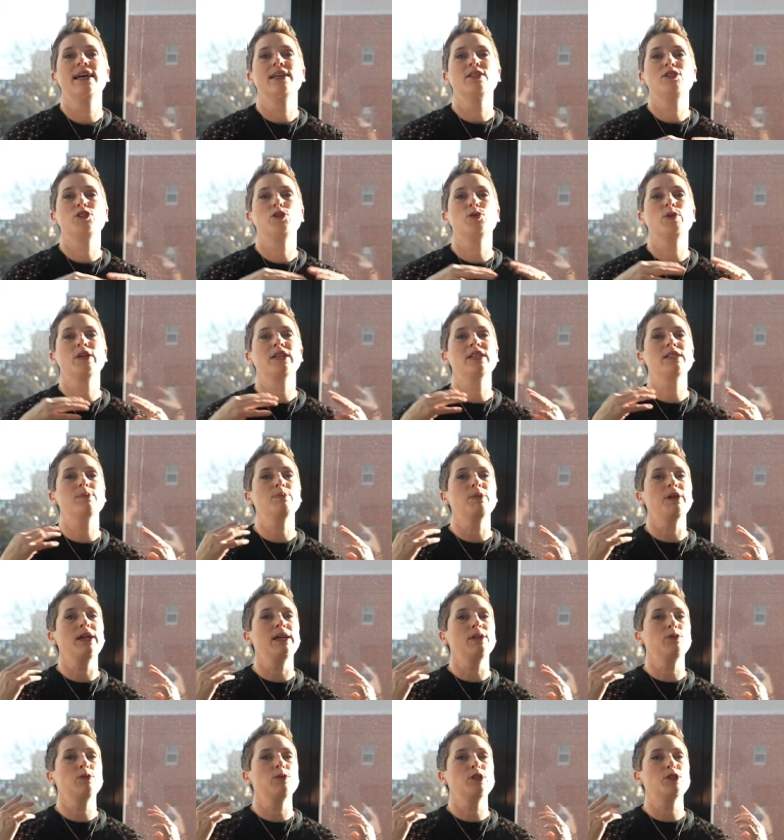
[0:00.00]
to
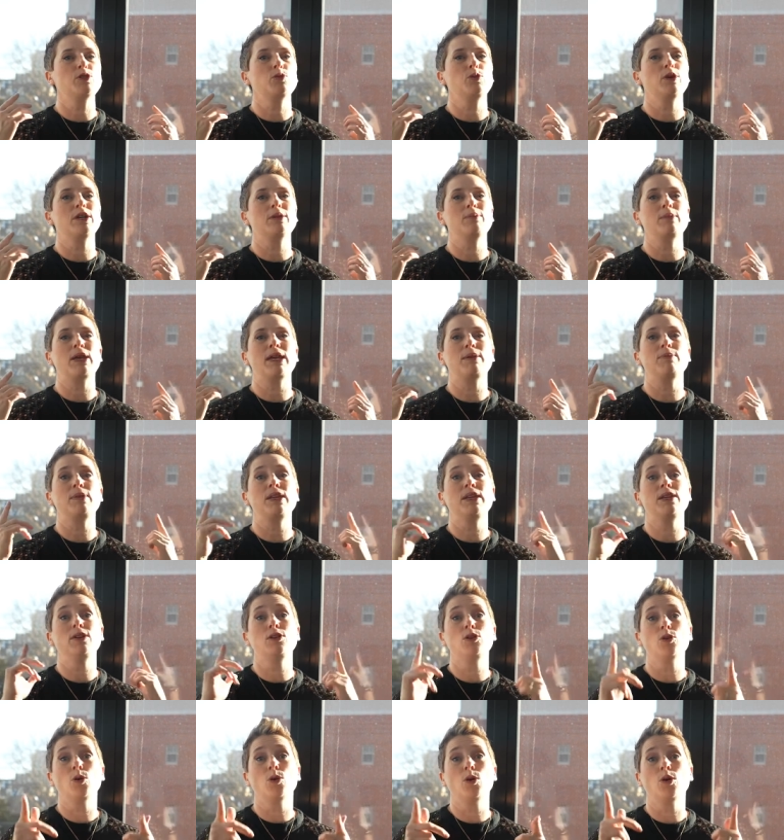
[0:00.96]
explain which one may be
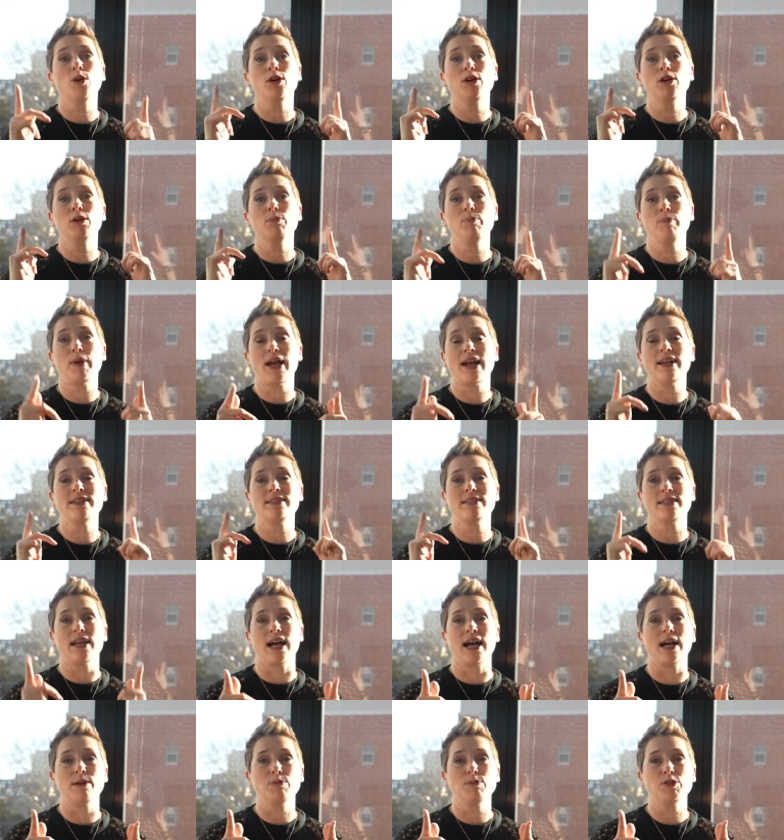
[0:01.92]
your
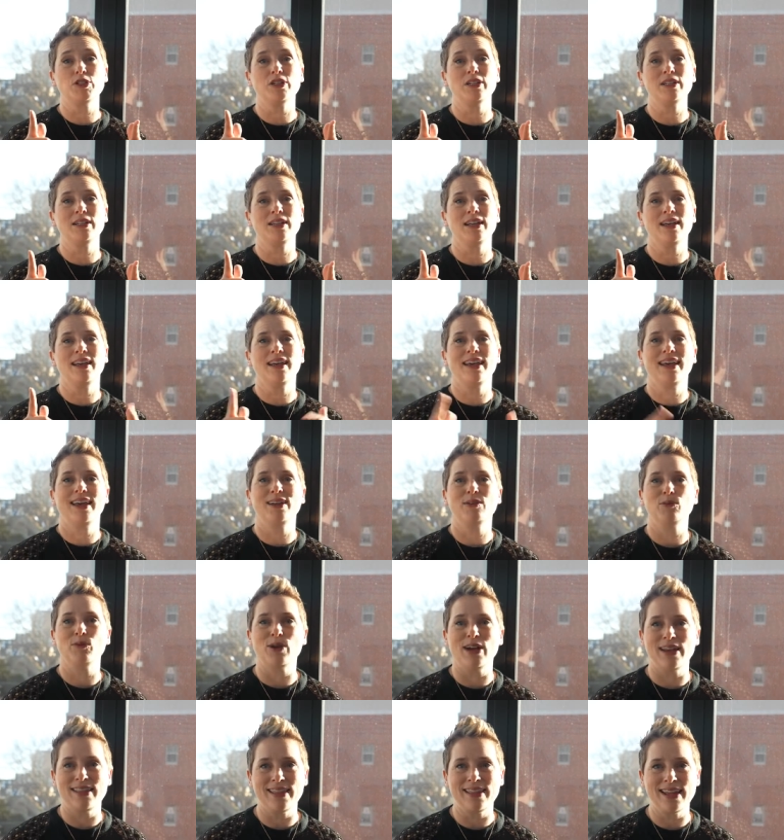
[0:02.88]
best option and
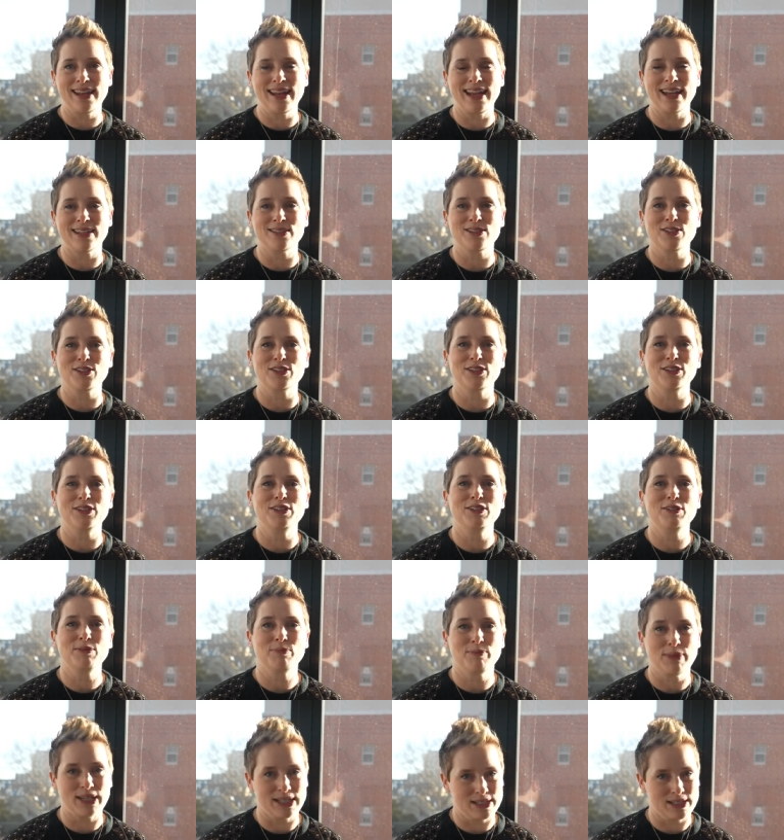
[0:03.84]
why that answer
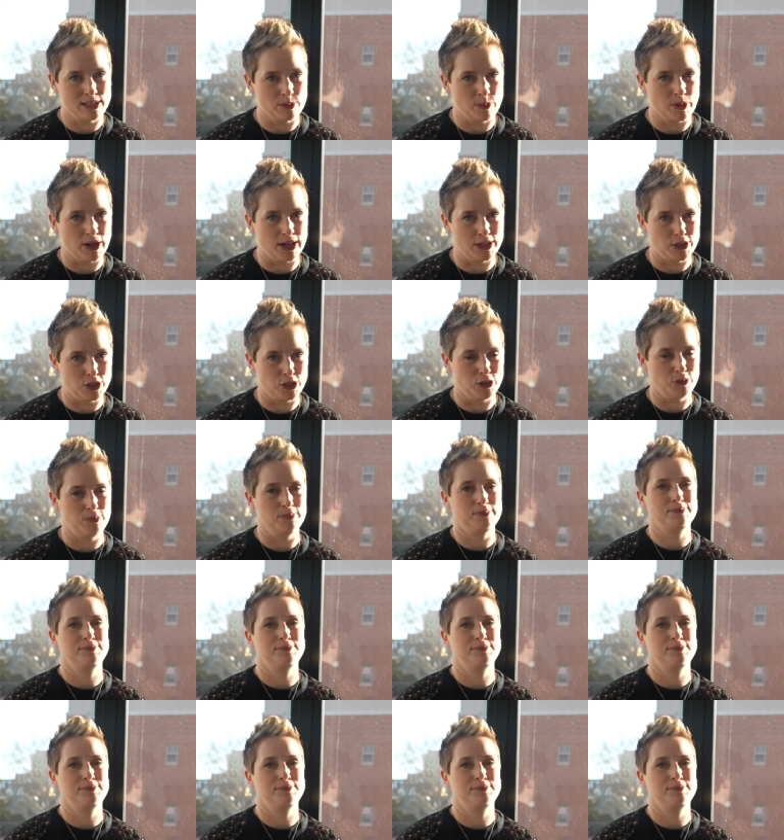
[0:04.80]
might surprise you.